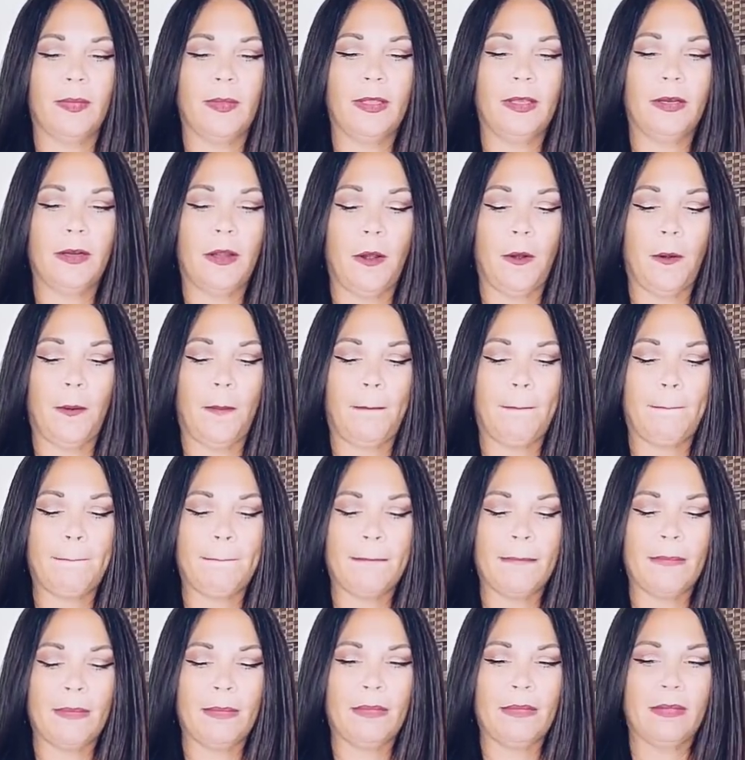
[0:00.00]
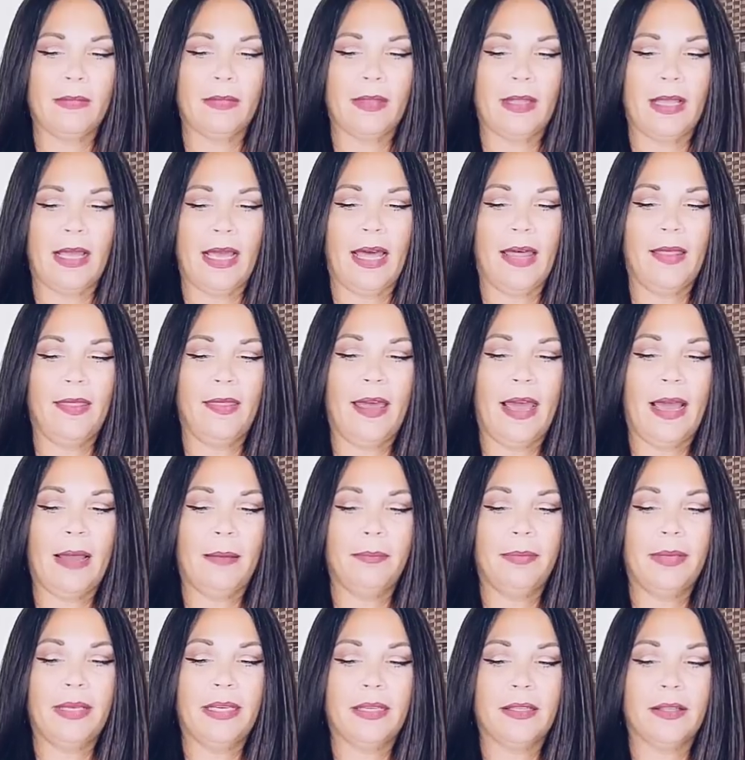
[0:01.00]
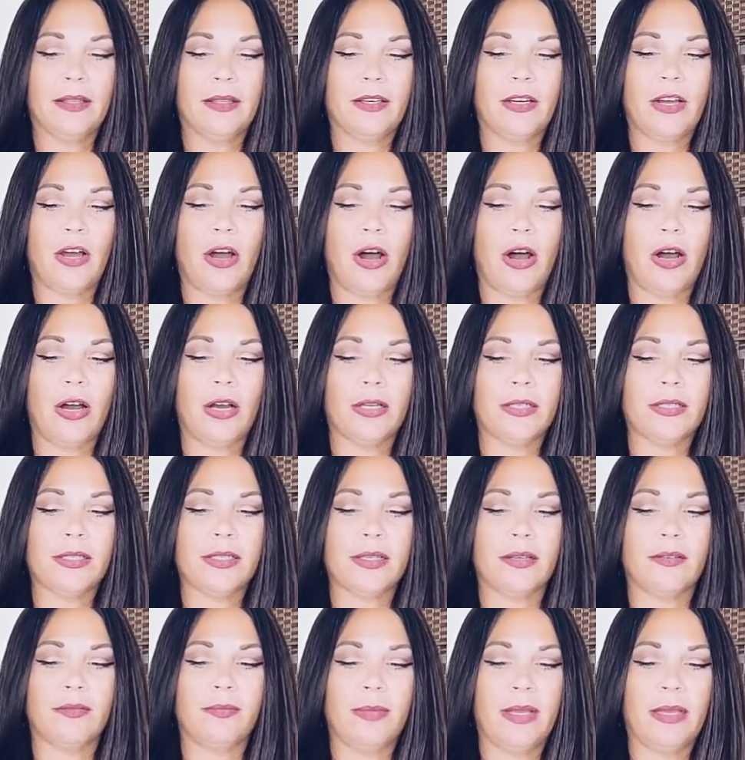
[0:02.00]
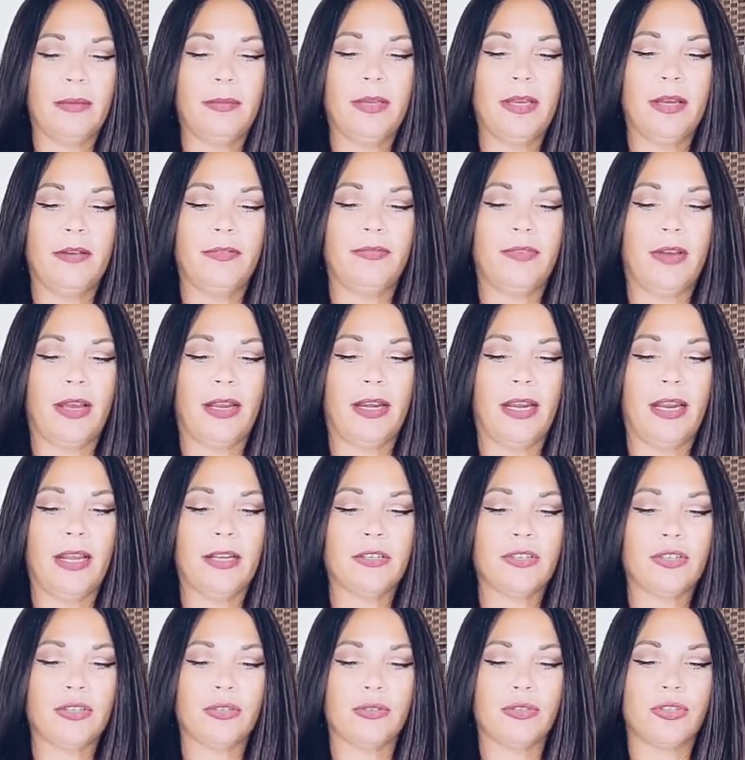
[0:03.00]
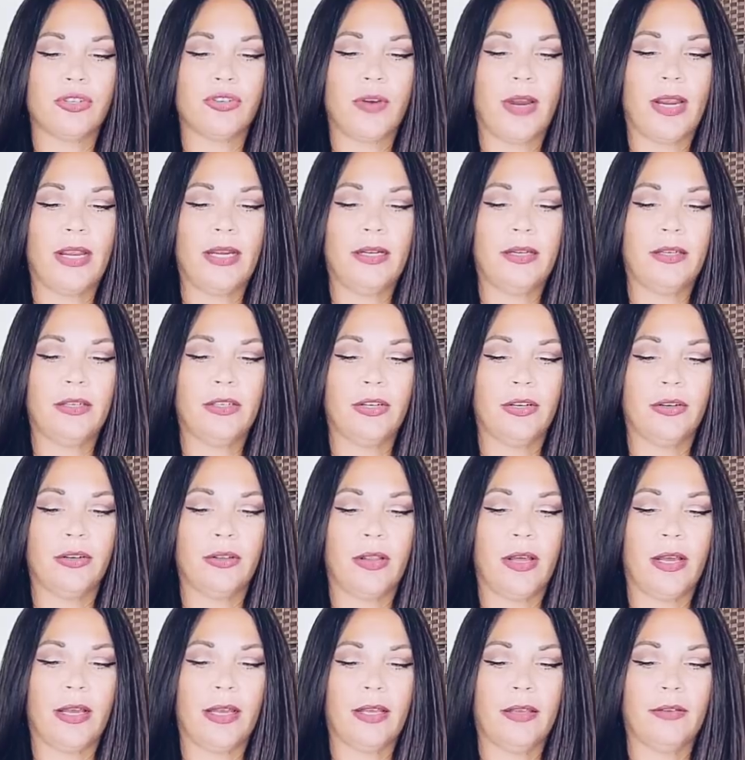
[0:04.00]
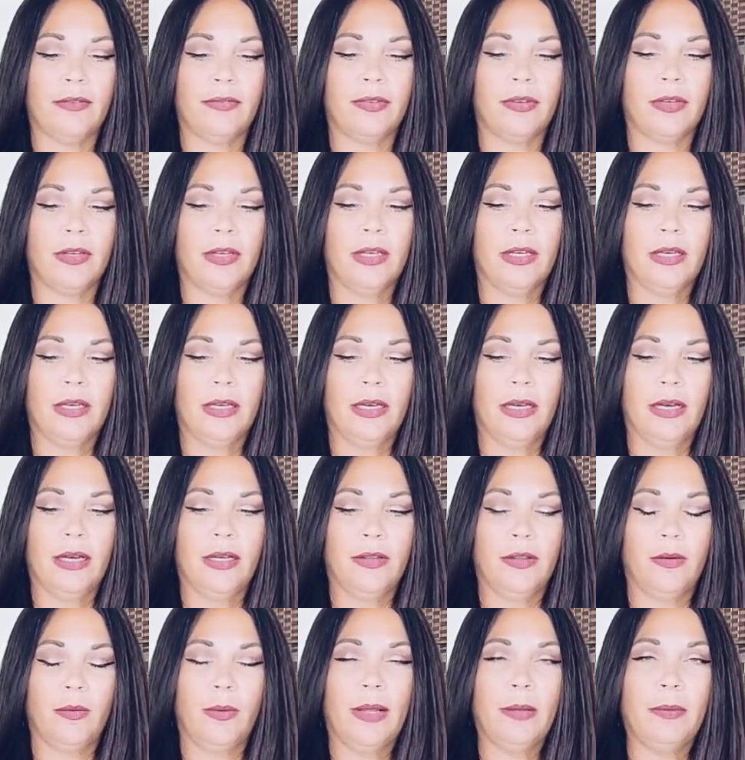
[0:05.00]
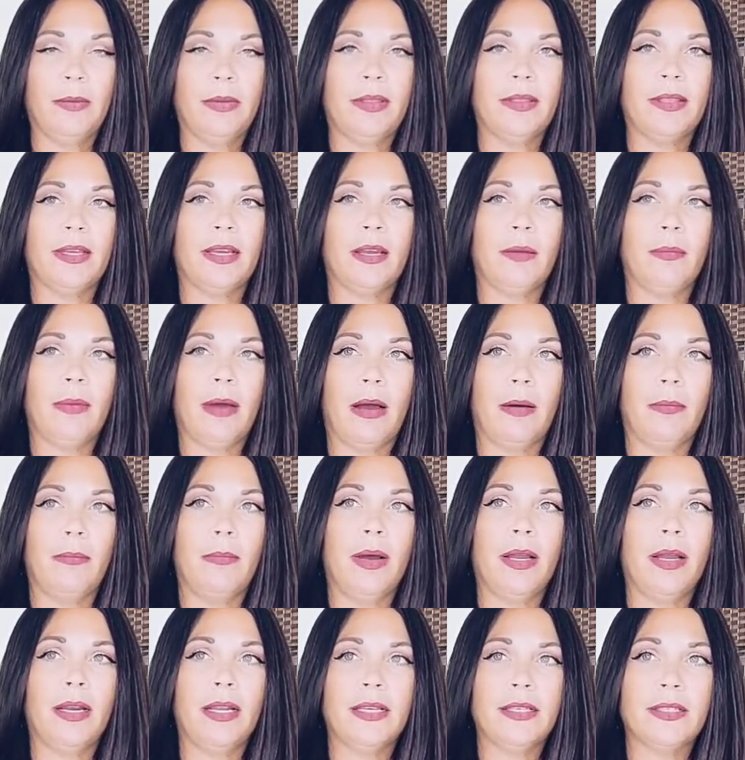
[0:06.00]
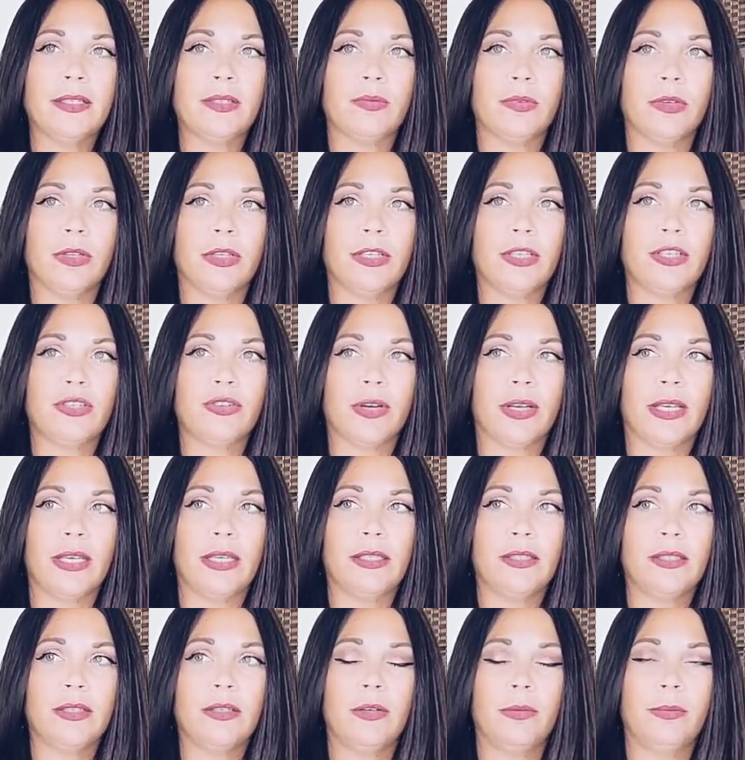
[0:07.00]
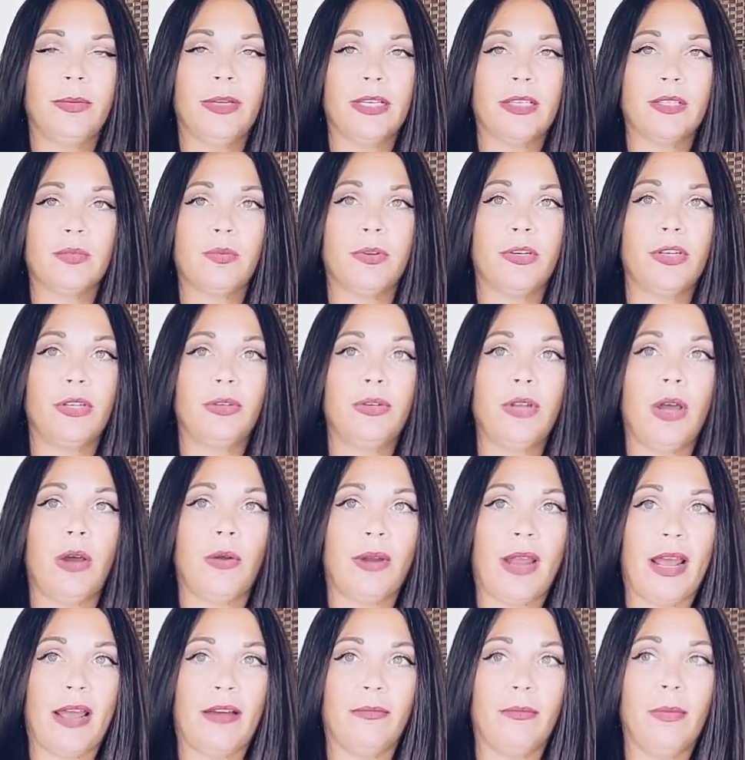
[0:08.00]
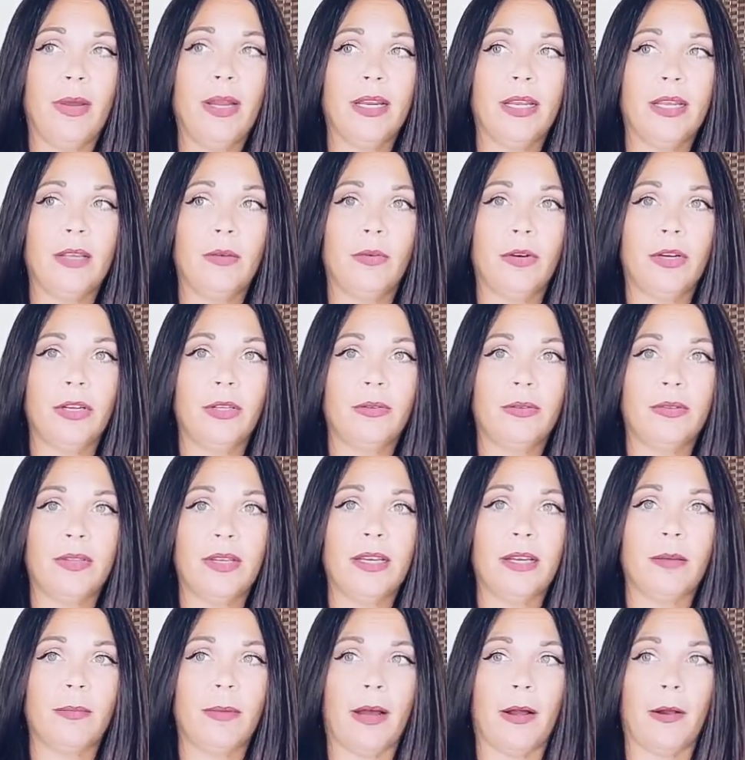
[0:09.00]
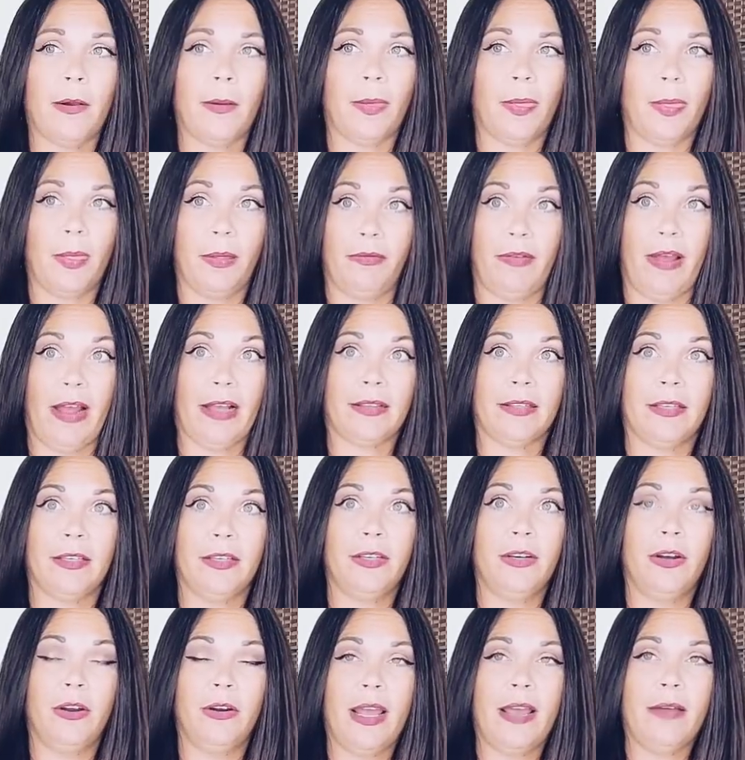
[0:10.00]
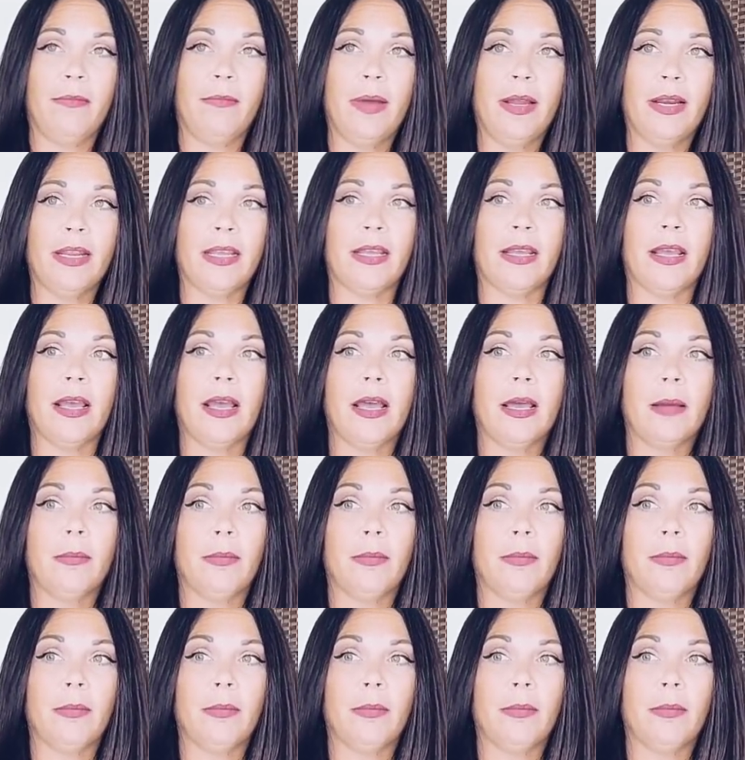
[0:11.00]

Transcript: you know, and that being the cause of maybe a financial drain in your life. The way we think about money is really tricky too, because when you don't have money, what do you think about? The fact that you don't have money.